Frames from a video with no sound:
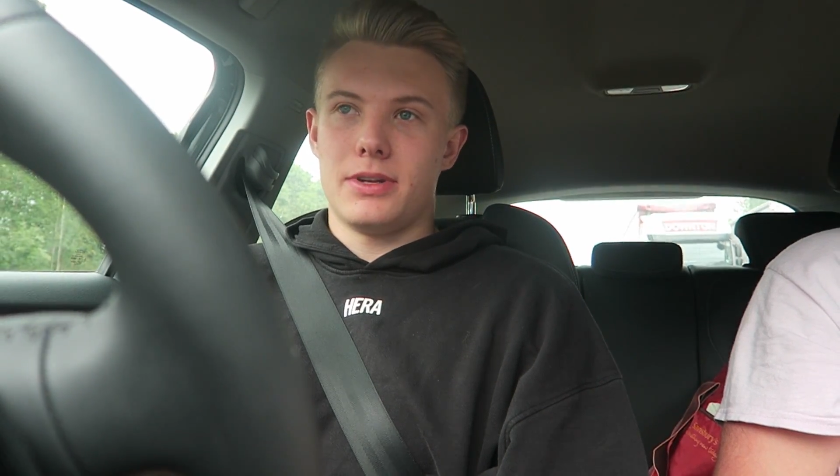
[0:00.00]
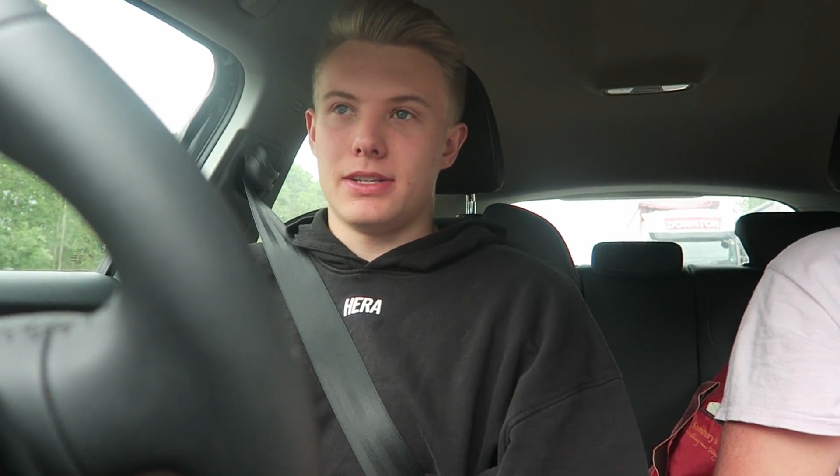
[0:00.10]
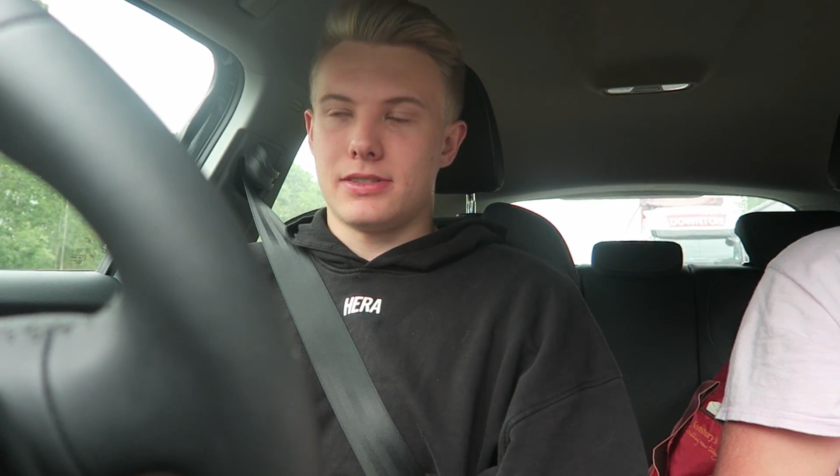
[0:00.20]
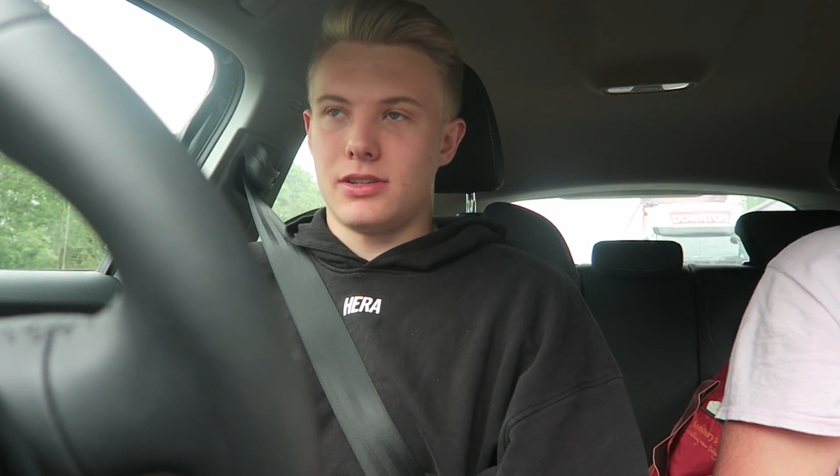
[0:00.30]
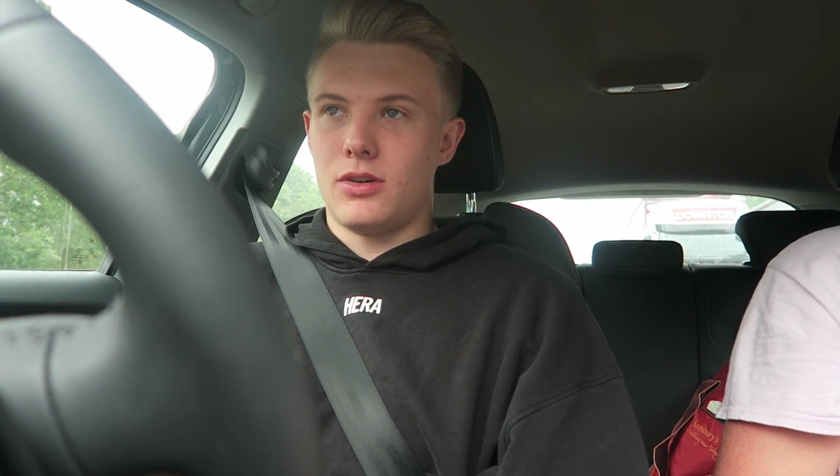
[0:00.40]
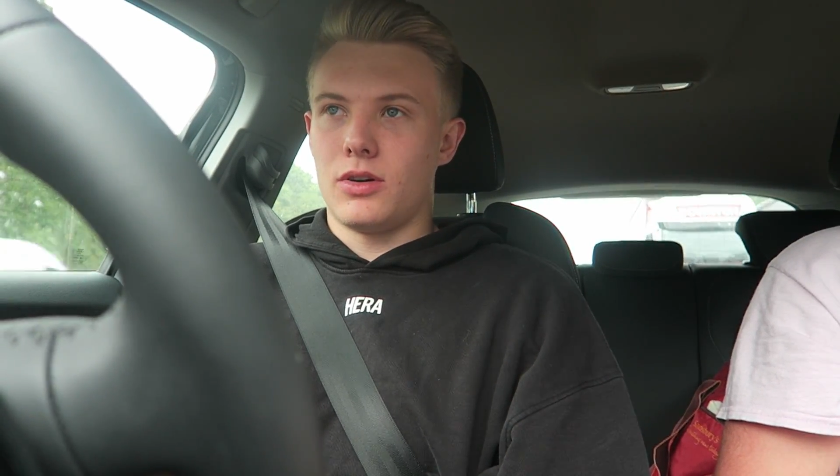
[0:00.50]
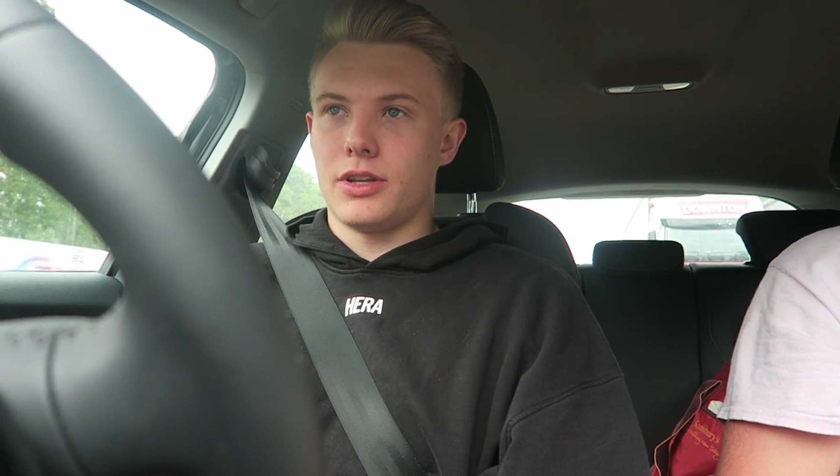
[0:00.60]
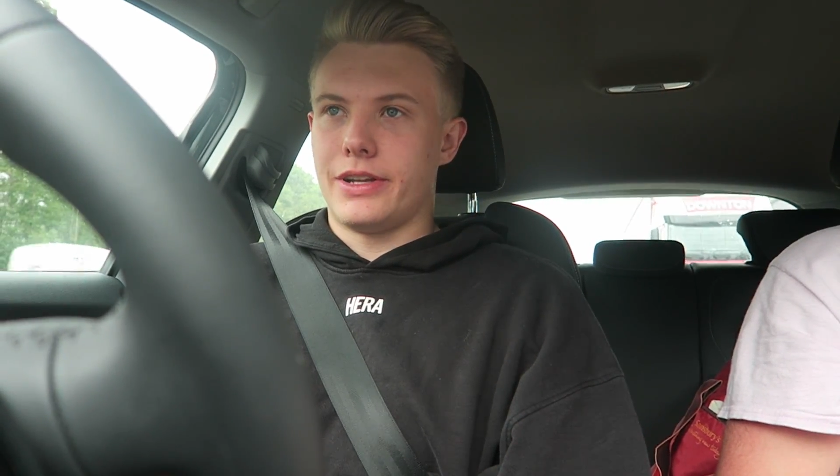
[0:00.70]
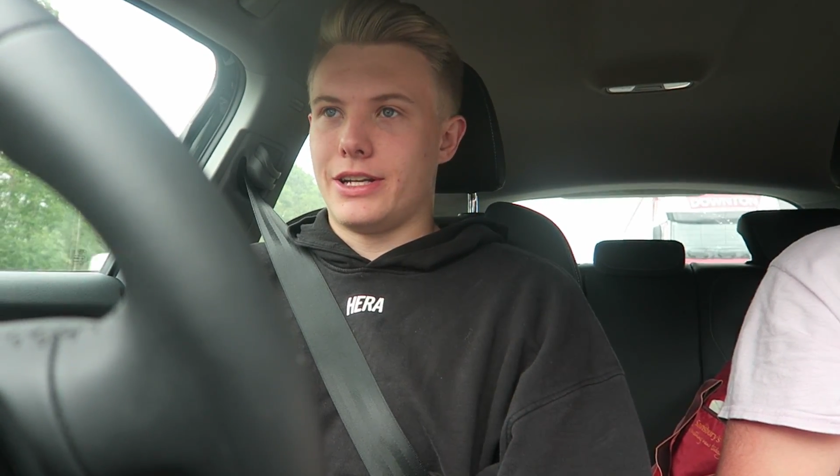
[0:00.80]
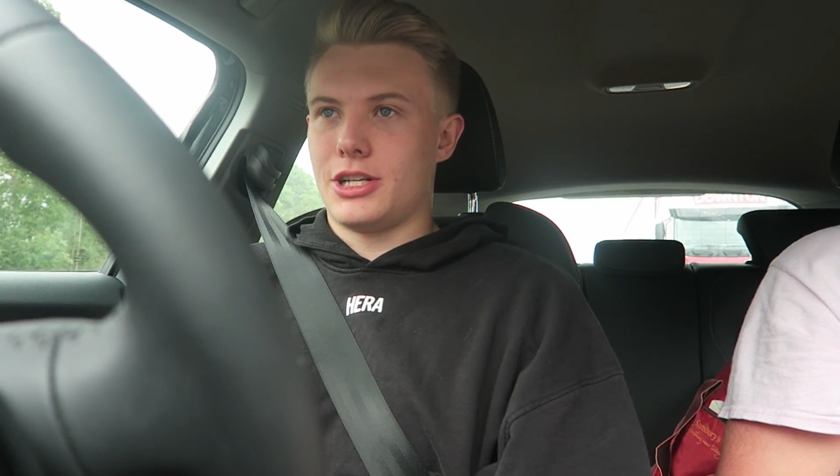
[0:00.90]
minutes
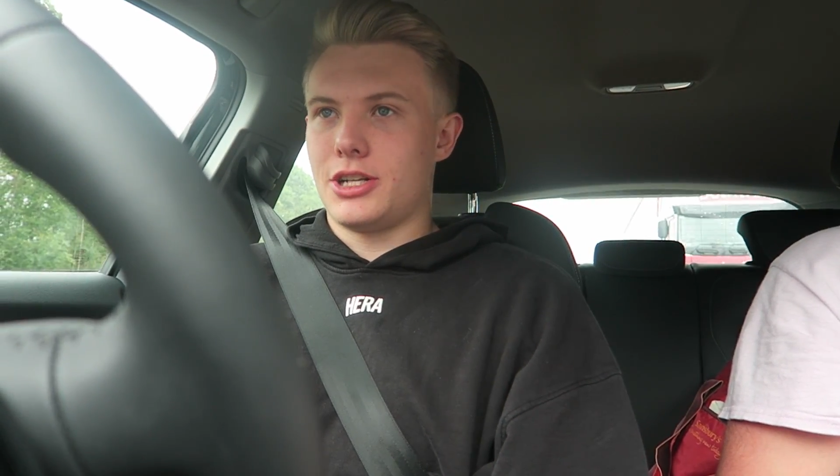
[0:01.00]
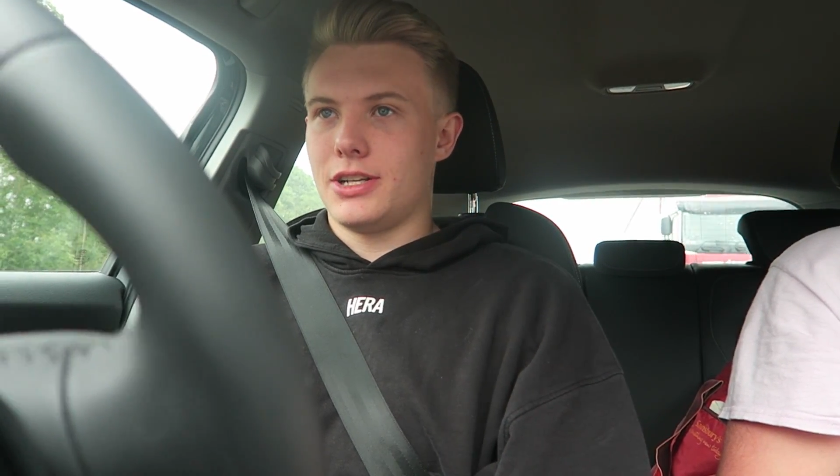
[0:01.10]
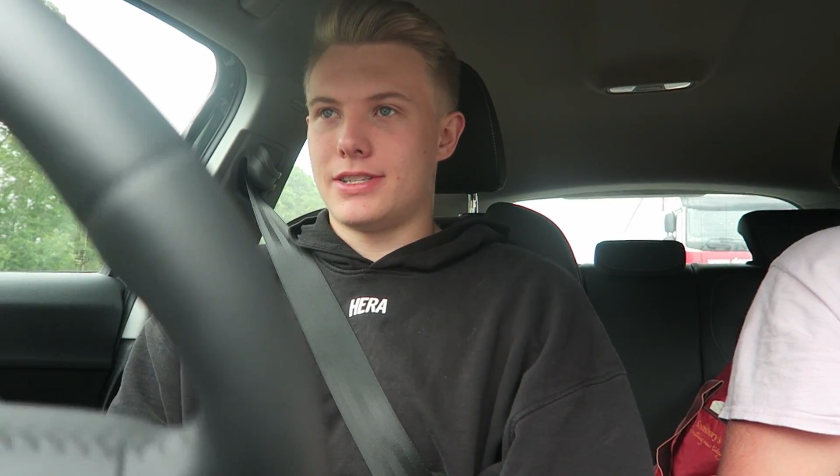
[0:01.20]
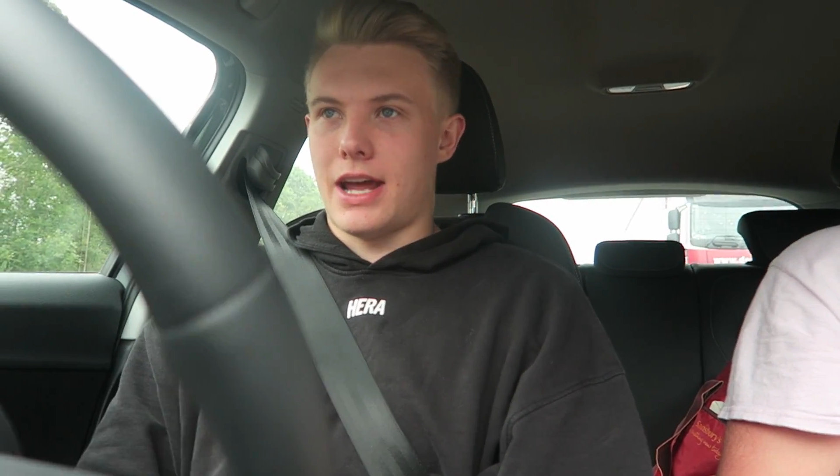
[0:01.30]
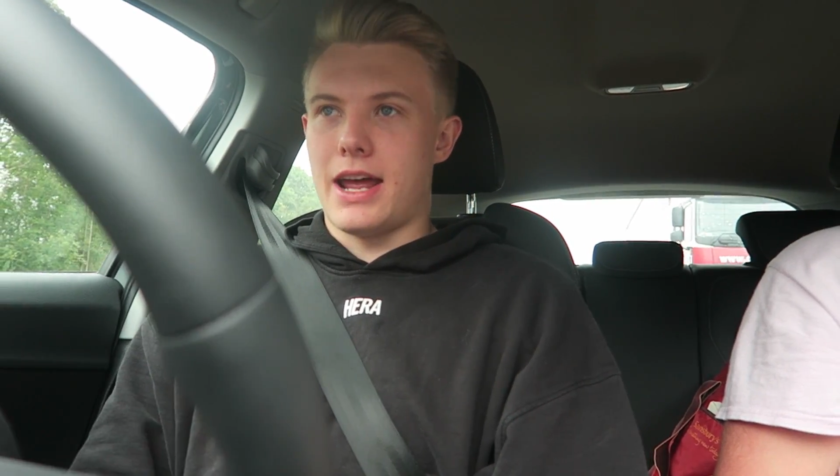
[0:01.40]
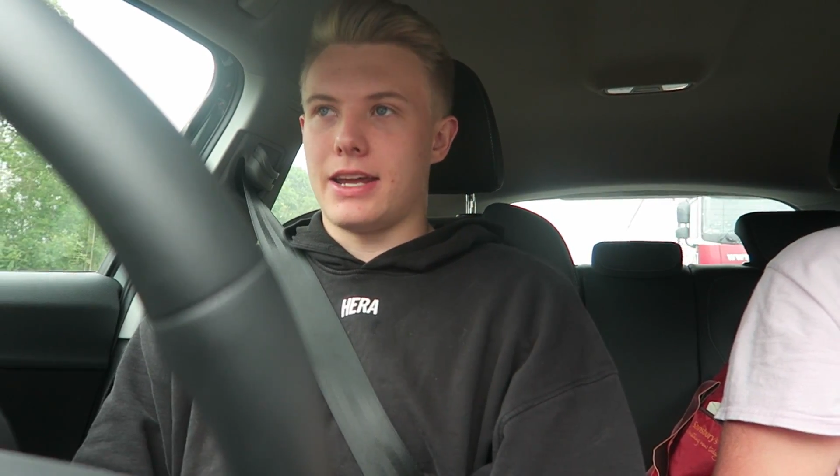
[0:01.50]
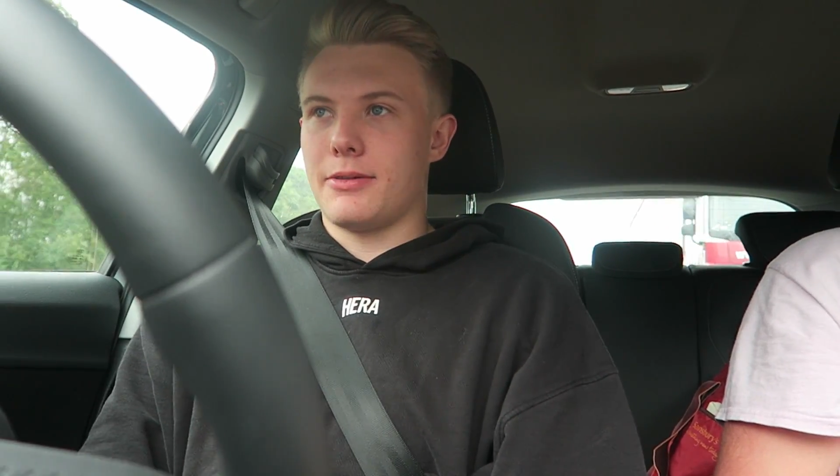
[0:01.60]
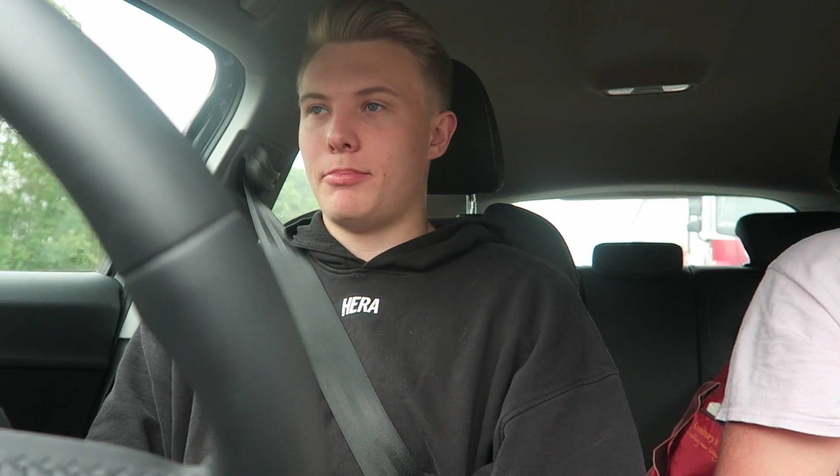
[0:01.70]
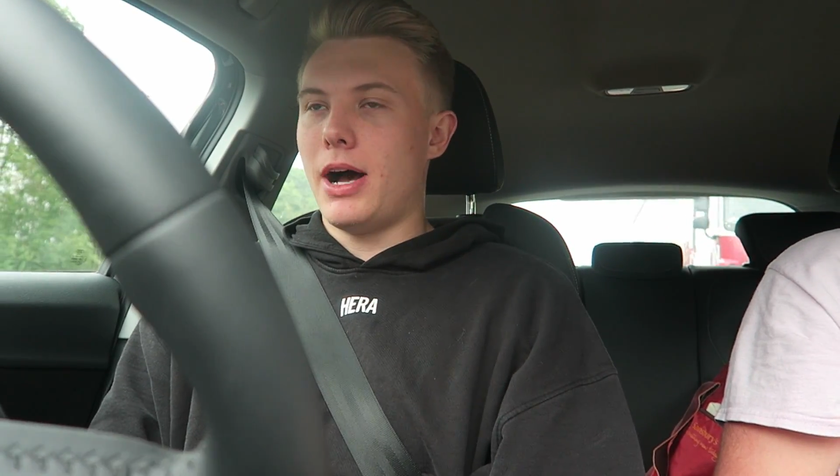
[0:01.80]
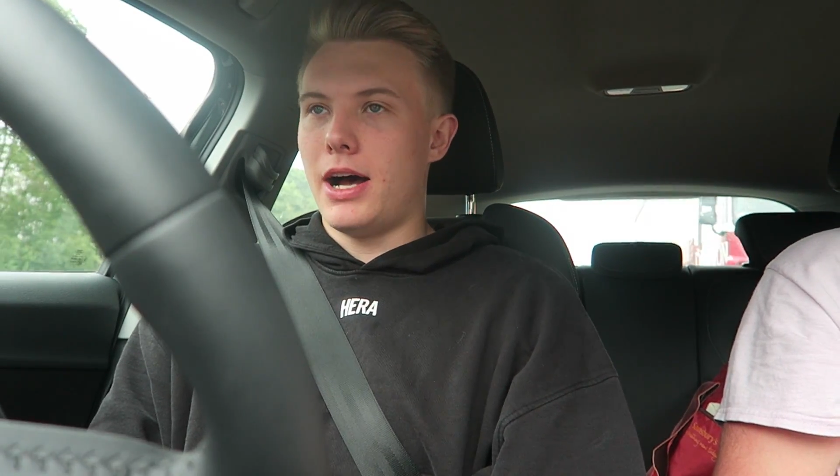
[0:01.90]
longer than it should
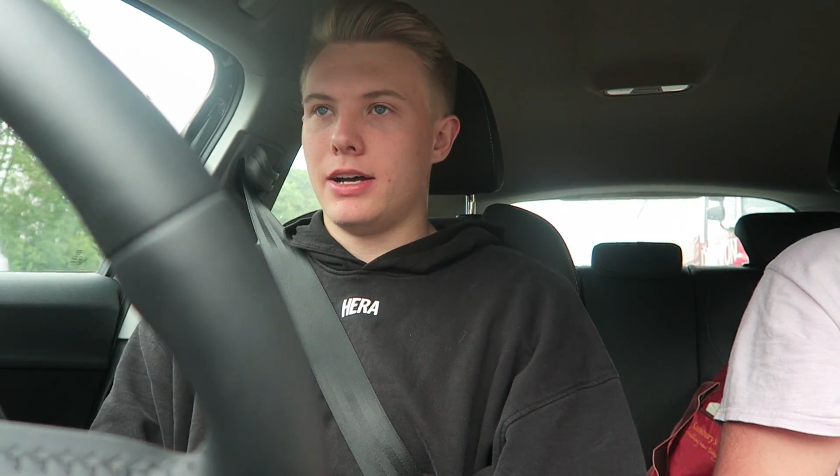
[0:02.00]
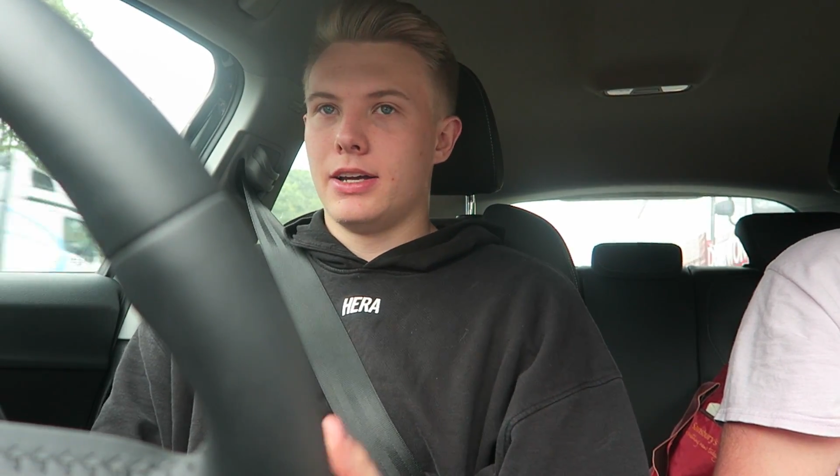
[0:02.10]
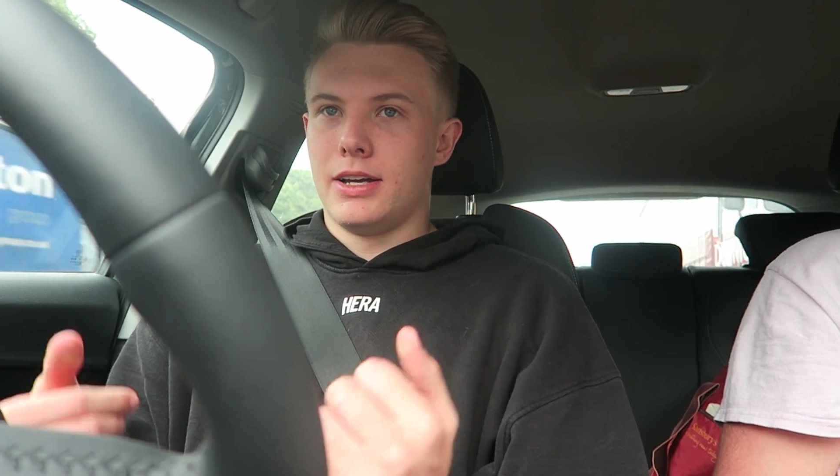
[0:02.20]
take, but